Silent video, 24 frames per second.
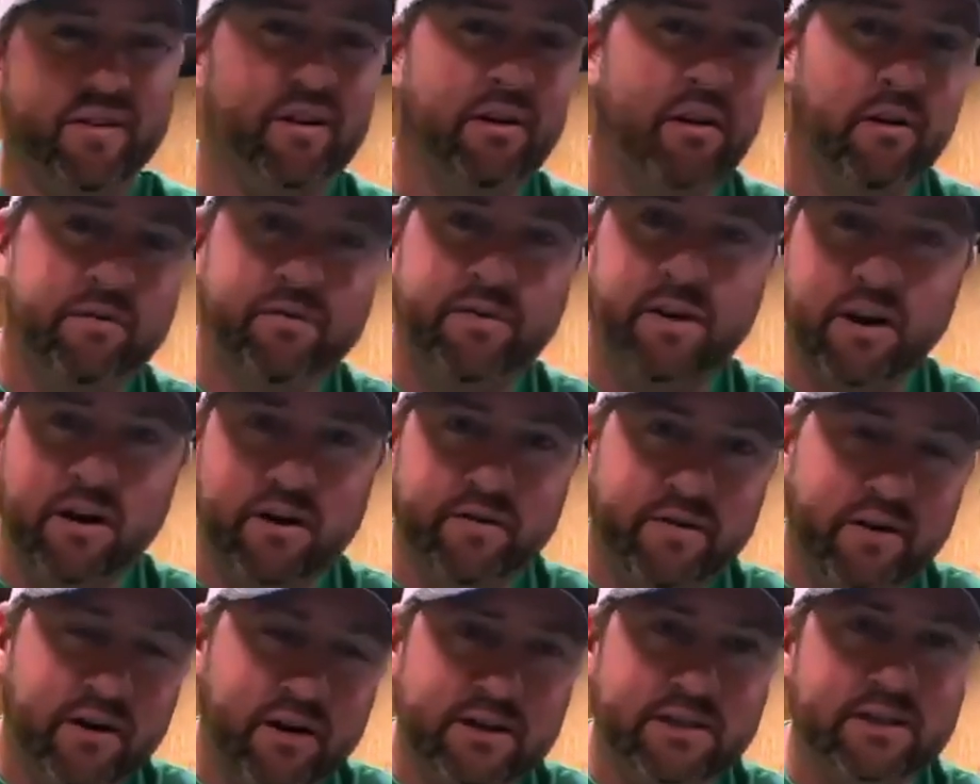you know,
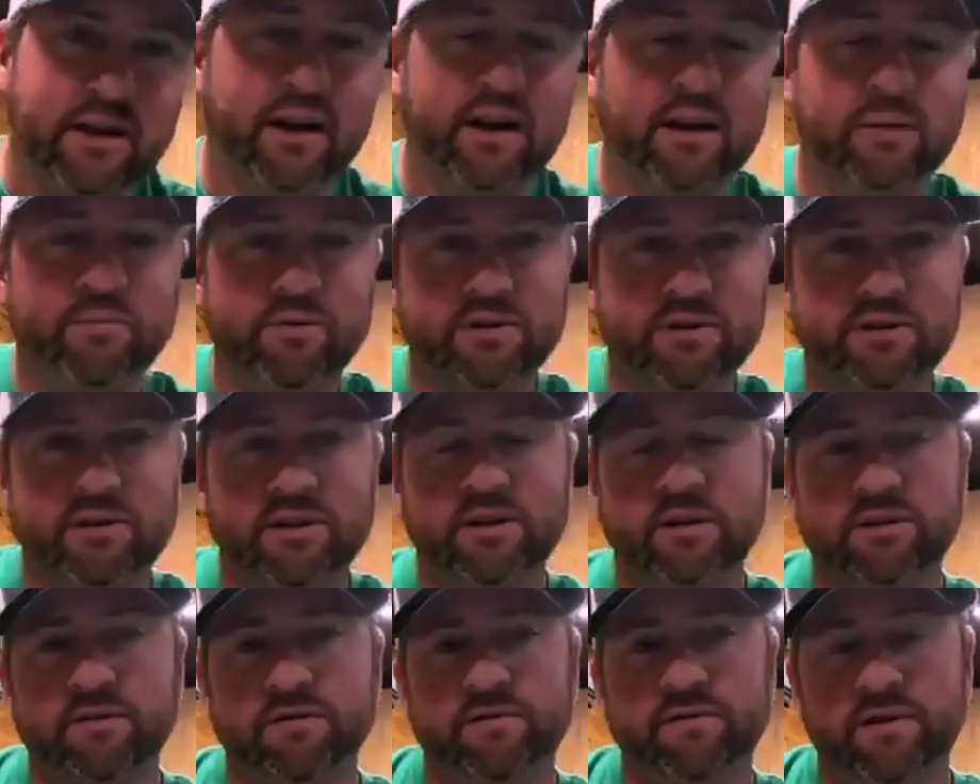very, very tiny
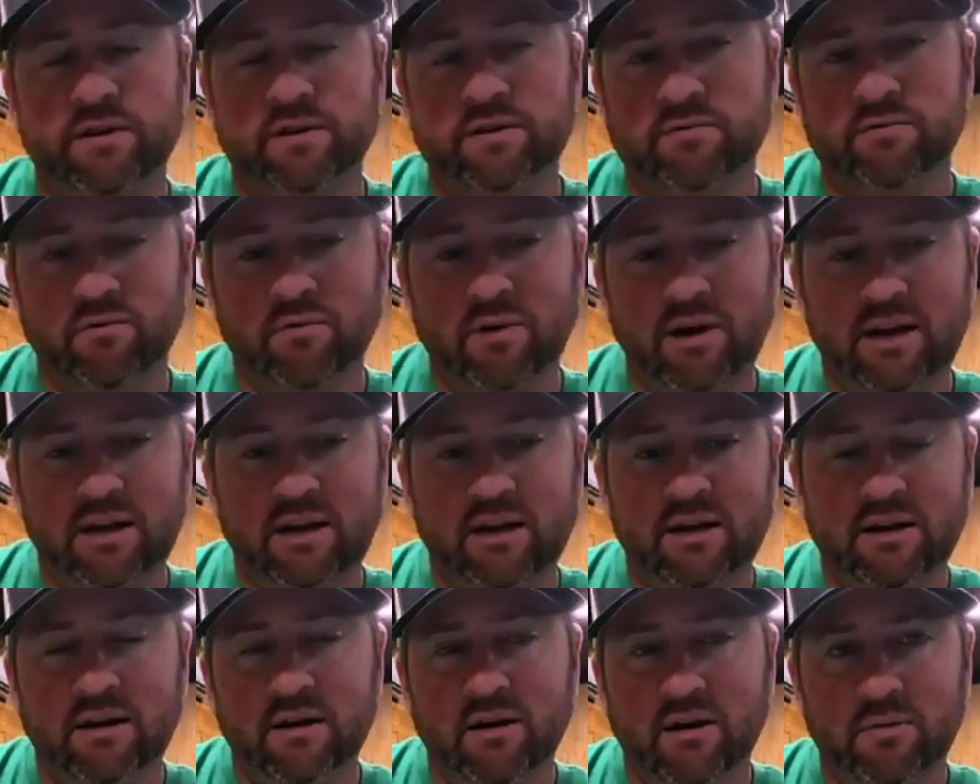percentage of fish were weighed
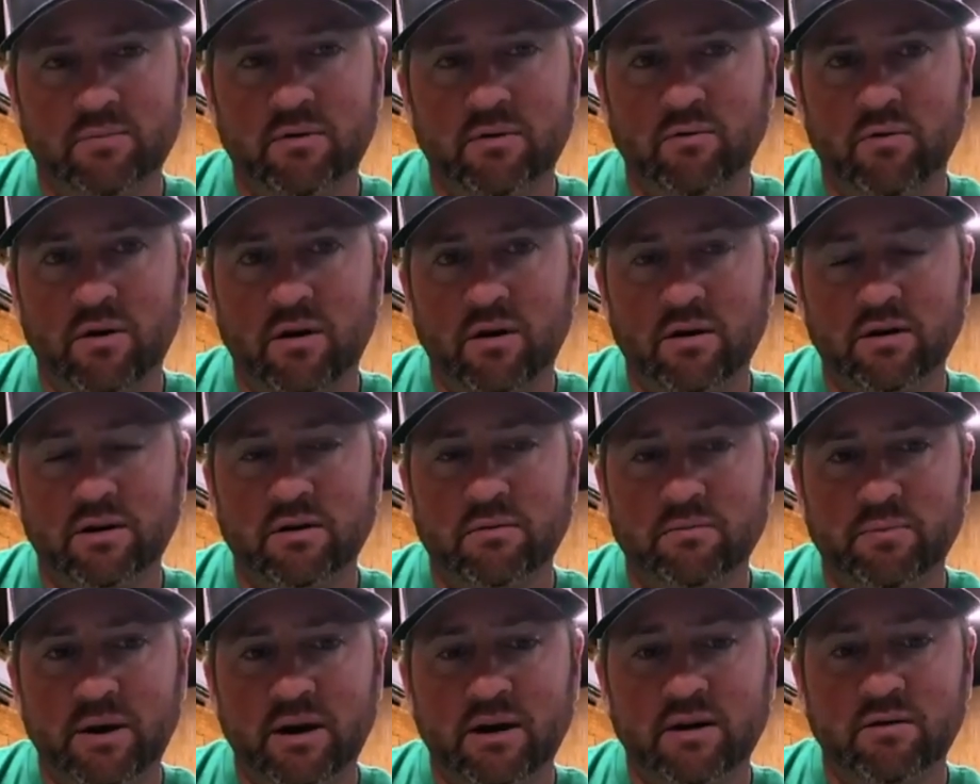in in open water
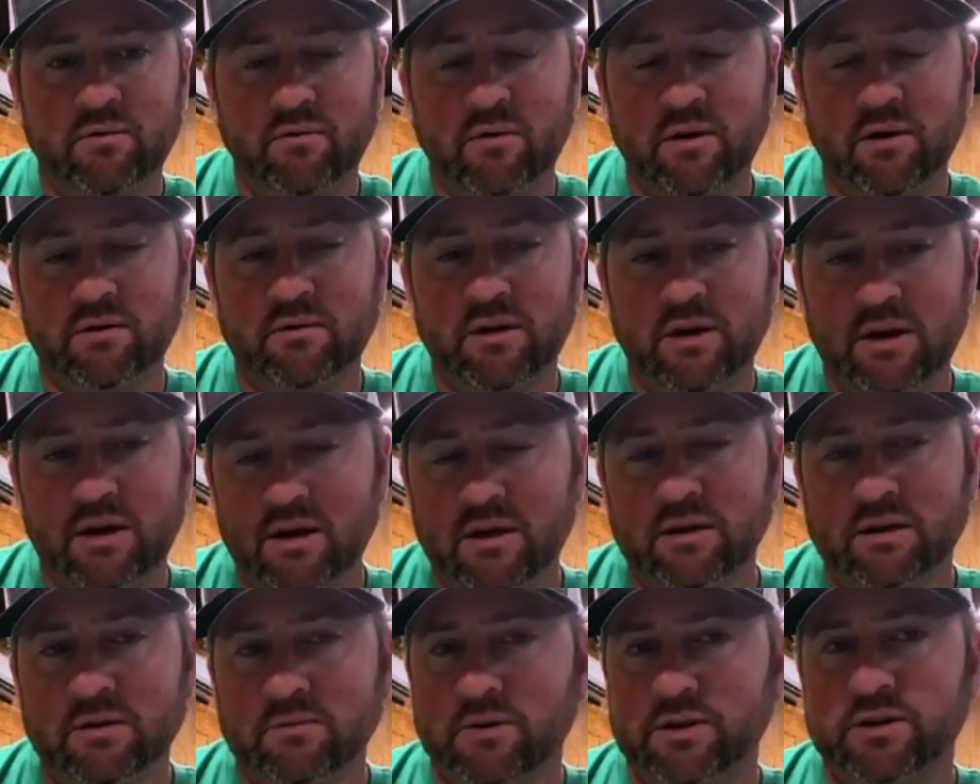compared to what
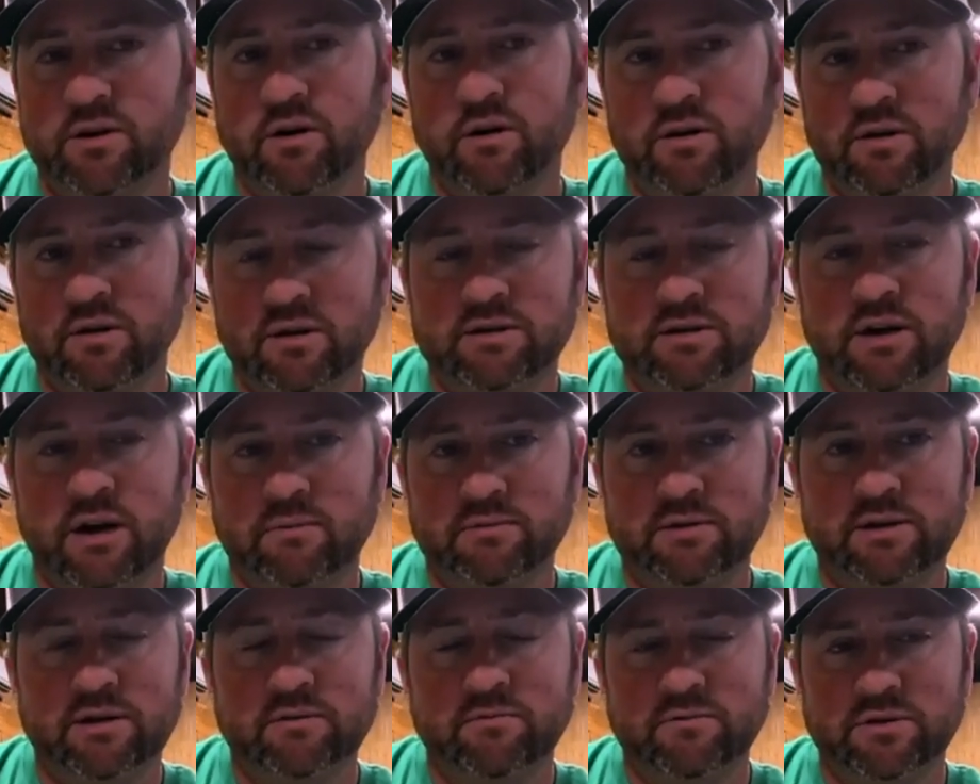the majority of the
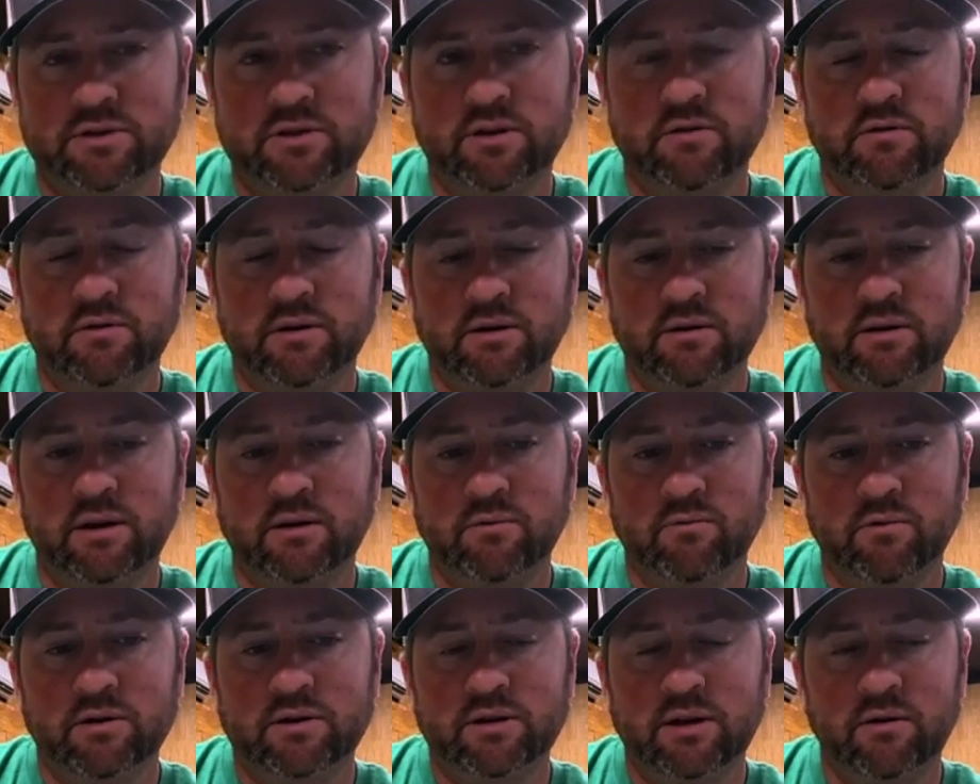top ten was doing and,
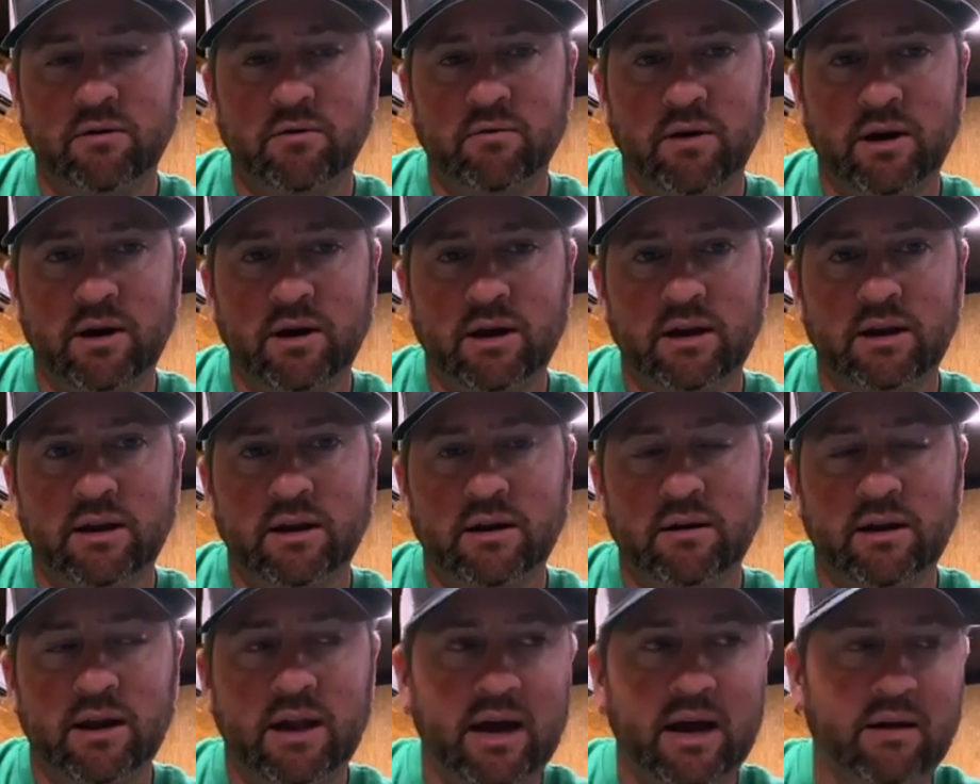and what they were weighed
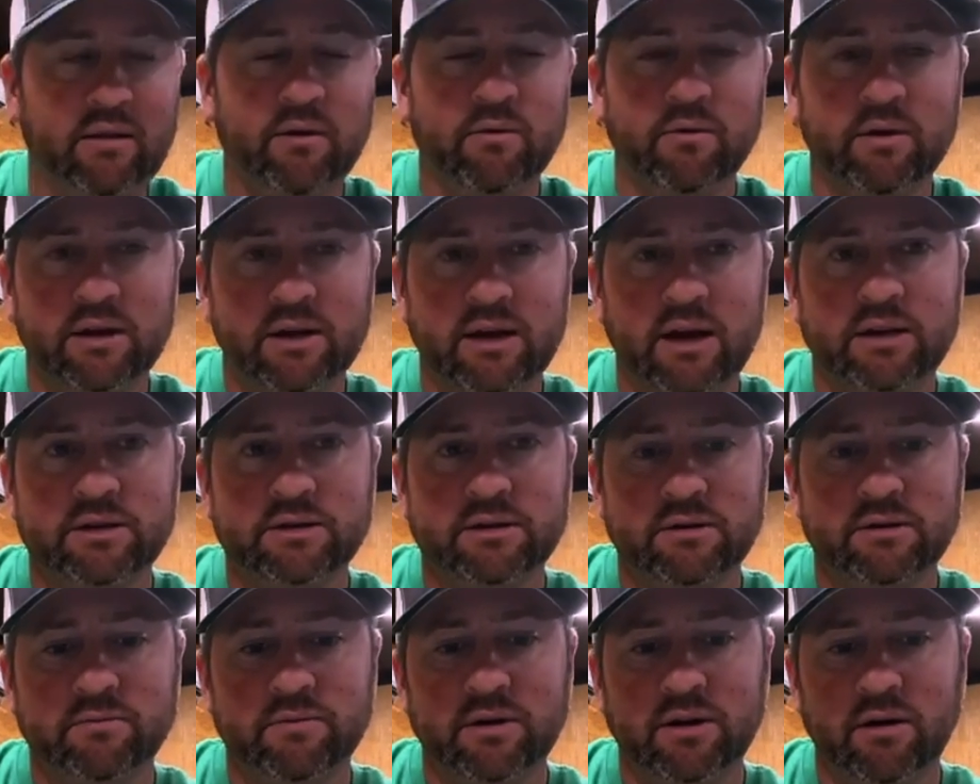in and how they were catching them.